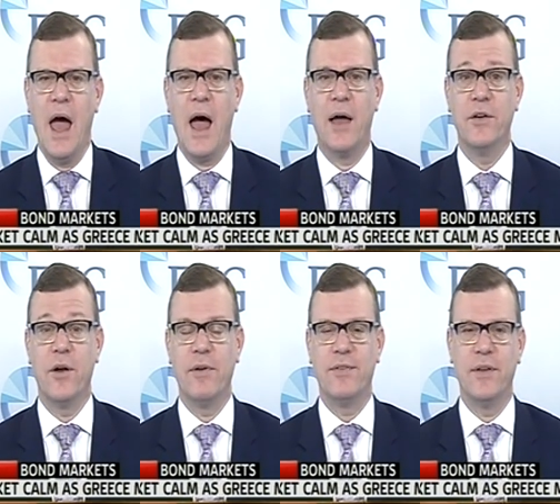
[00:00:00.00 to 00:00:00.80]
Uh, you
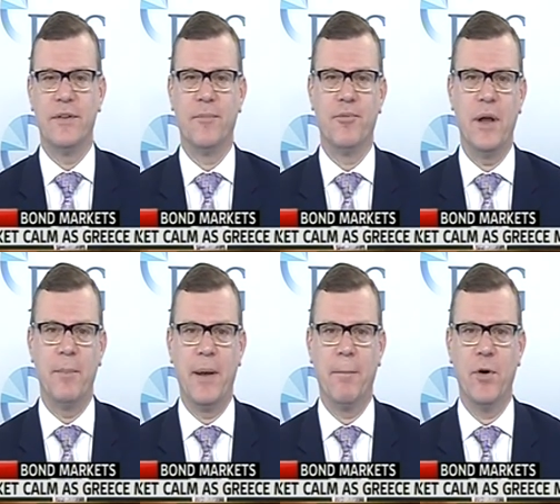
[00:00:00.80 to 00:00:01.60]
know, we've seen some
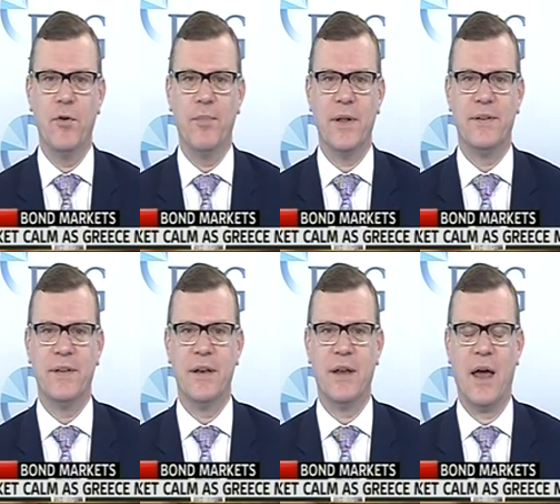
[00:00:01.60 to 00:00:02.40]
pretty big
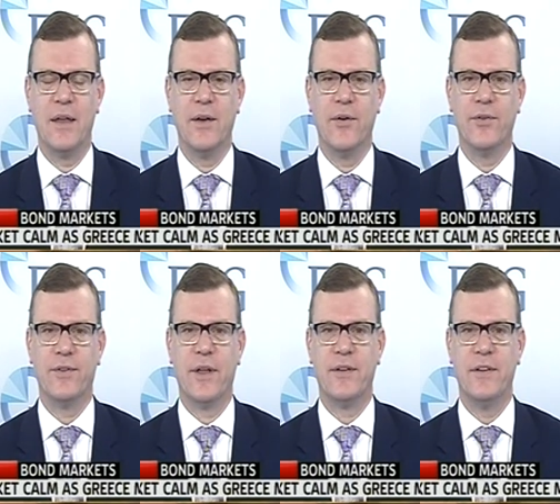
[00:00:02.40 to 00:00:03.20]
movements in uh,
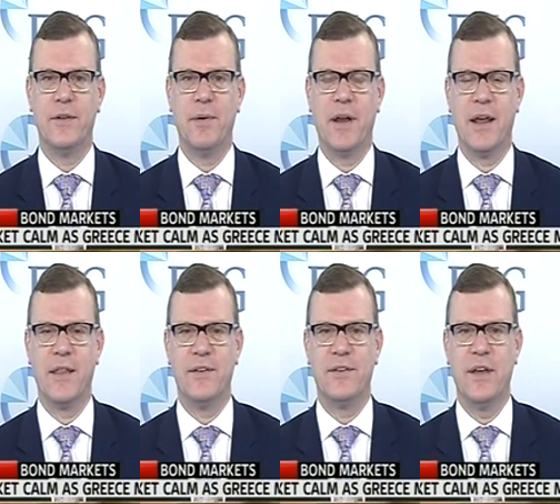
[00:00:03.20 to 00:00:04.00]
yields uh, since the beginning
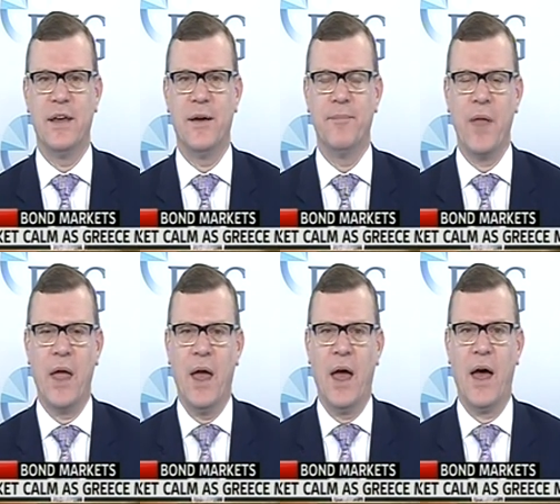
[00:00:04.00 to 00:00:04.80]
of this year.
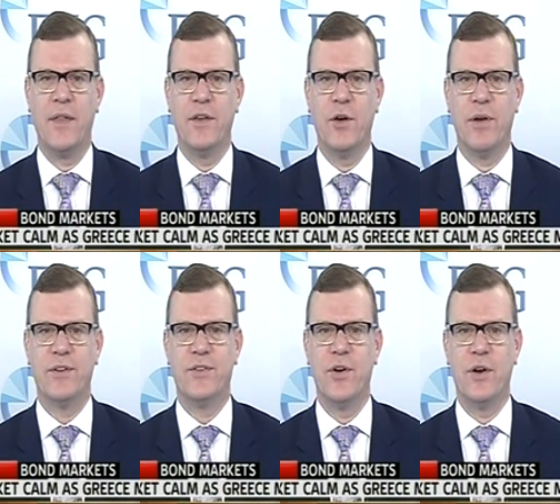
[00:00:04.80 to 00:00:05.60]
Uh, the U
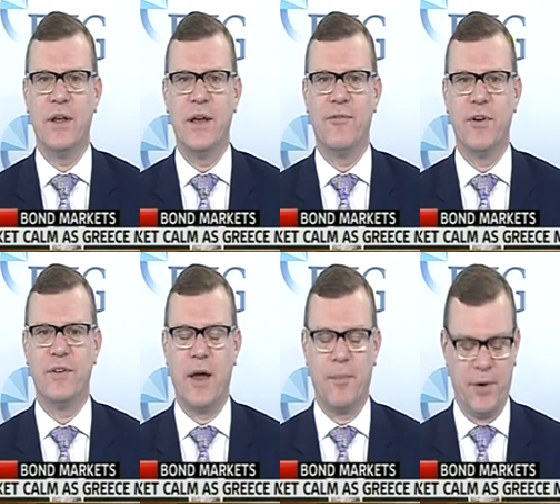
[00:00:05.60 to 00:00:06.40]
S thirty-year, for
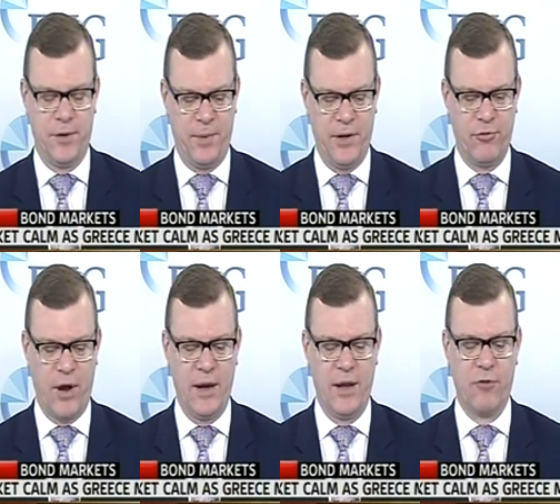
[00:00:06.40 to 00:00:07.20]
example, has been
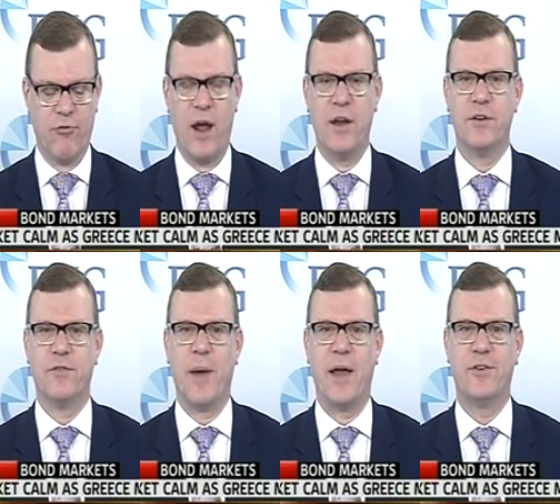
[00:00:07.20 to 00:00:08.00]
trading in a range
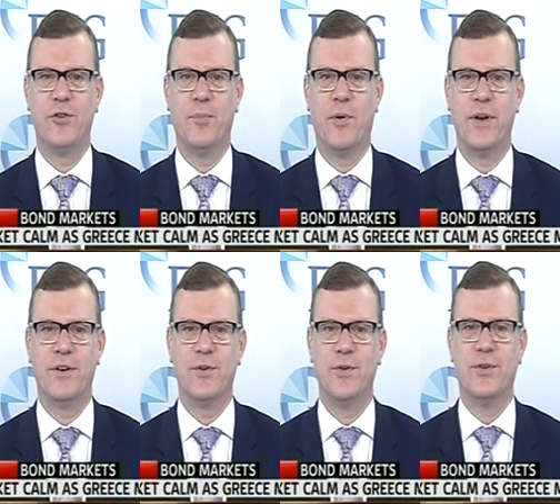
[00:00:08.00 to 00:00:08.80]
of about two
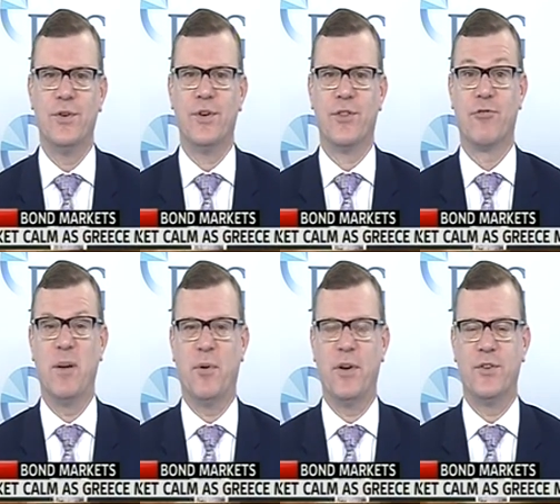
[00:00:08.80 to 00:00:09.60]
point two two to
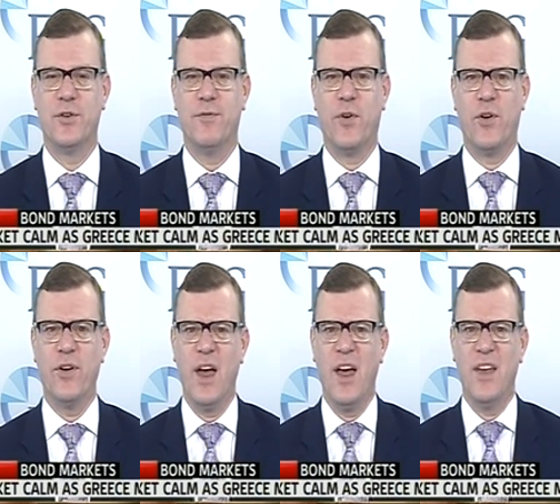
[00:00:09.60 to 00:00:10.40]
three point two four.